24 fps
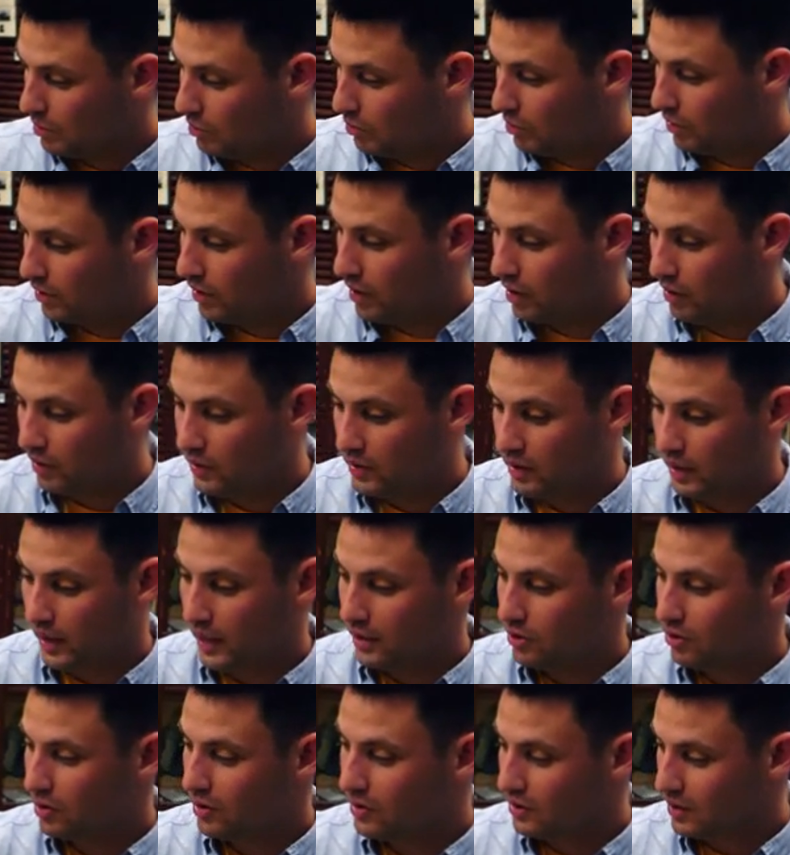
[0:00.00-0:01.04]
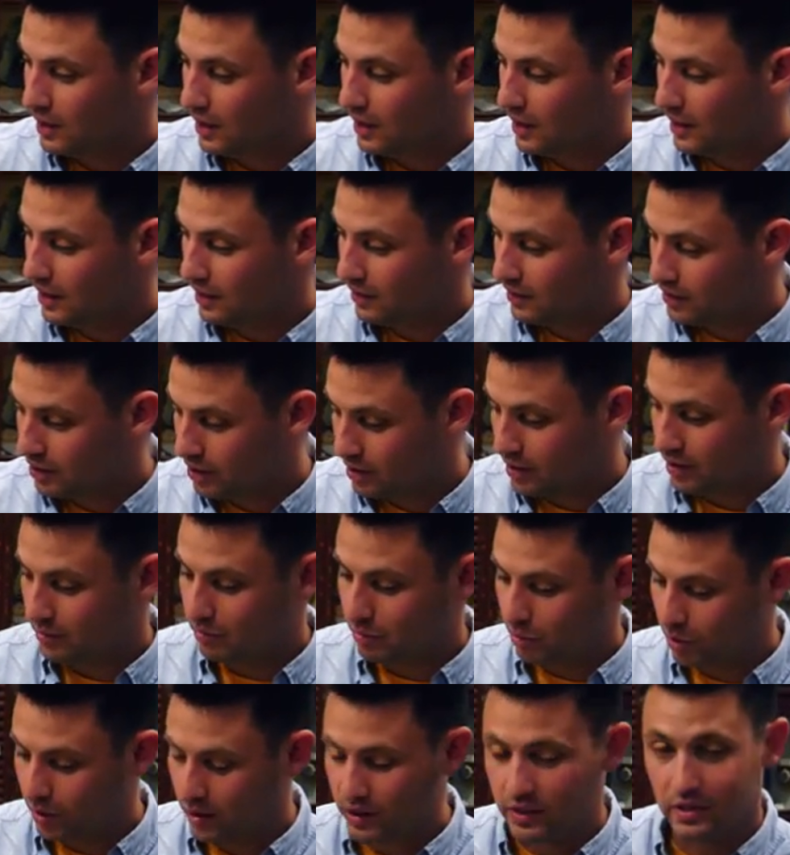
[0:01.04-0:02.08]
with all this electricity and circuit
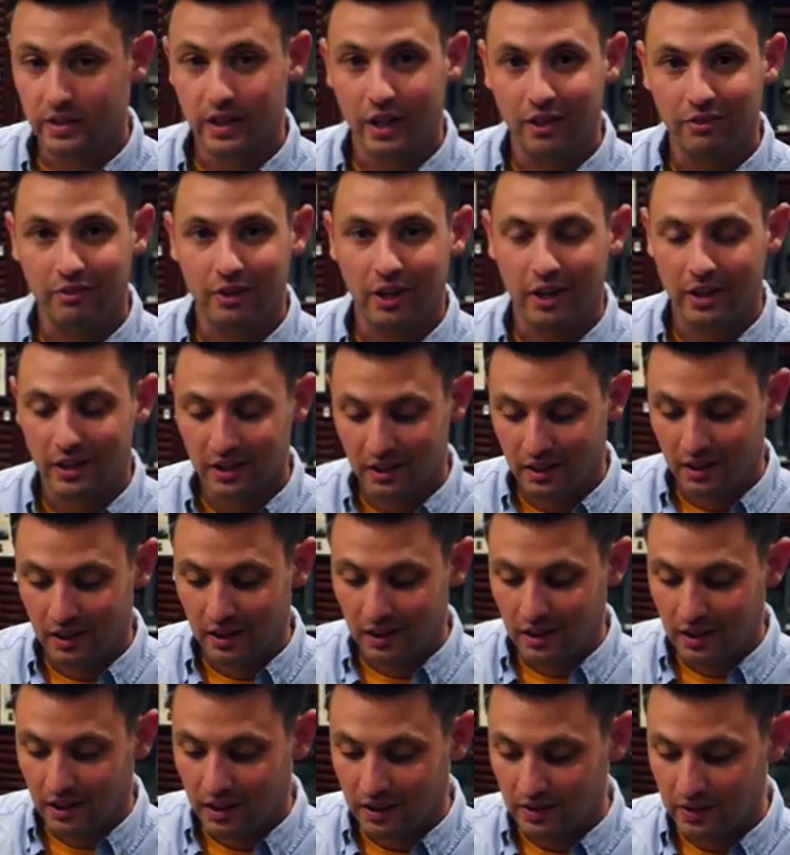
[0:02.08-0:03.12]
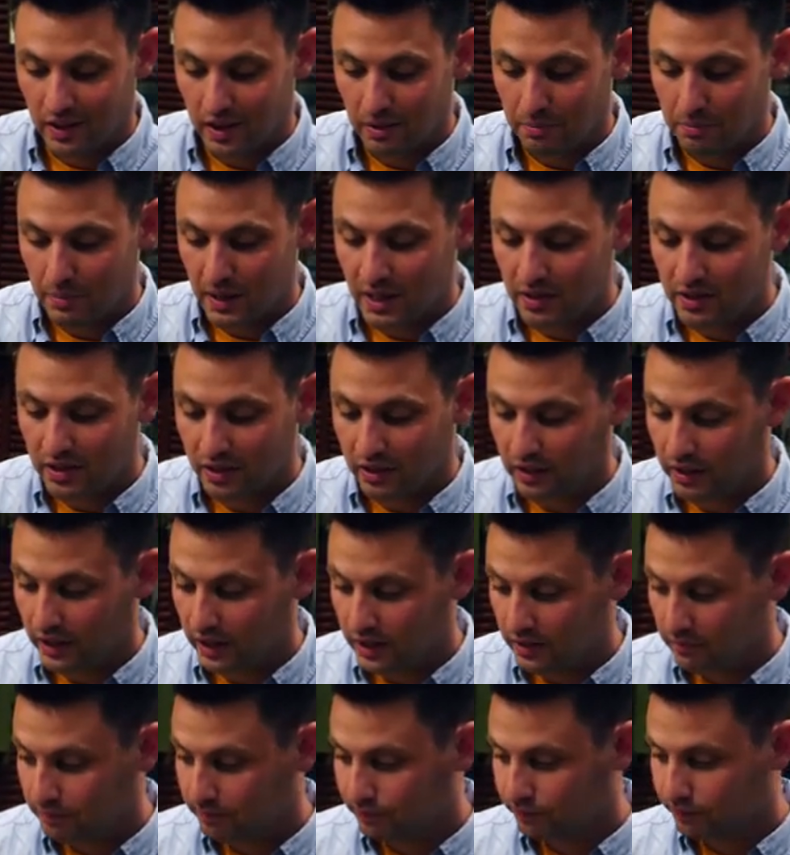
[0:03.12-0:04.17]
board stuff on it, is that
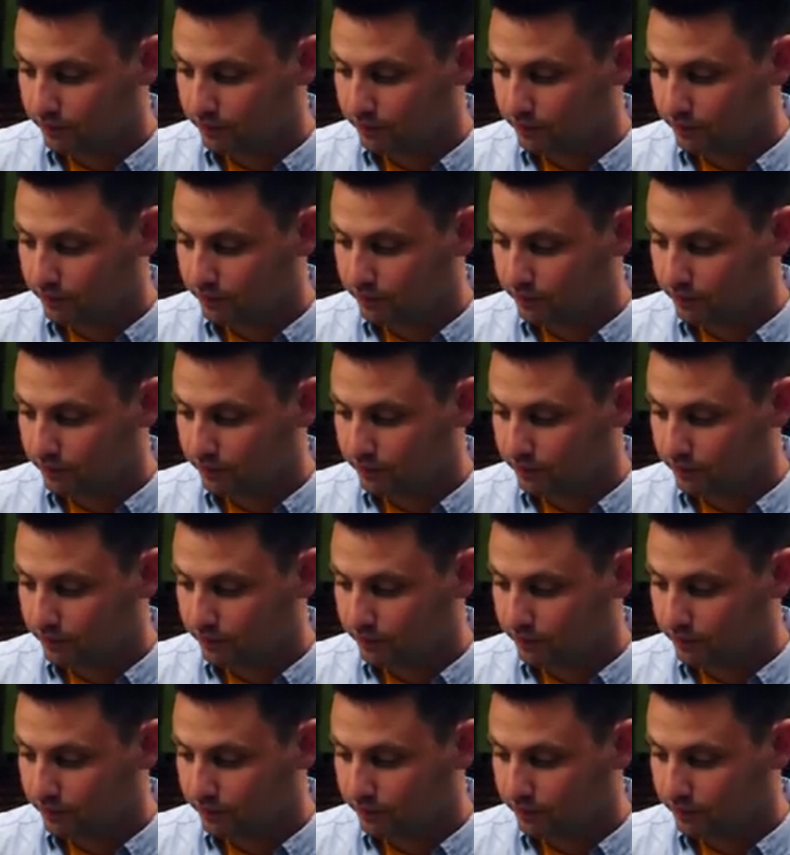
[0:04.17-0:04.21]
basically